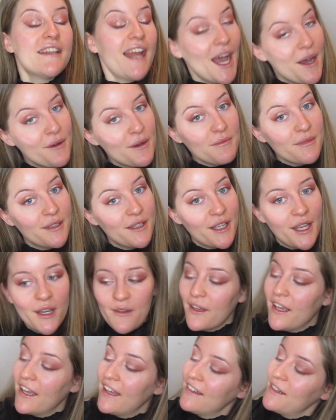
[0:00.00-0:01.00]
Now I'm going to
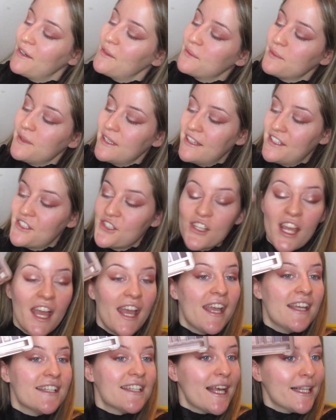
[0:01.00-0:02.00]
go in with the
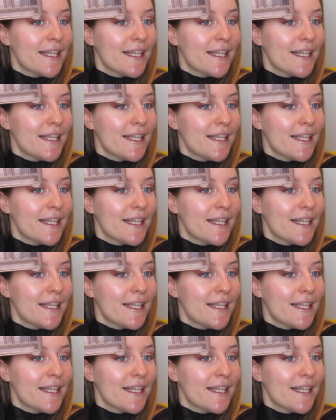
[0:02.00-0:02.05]
shade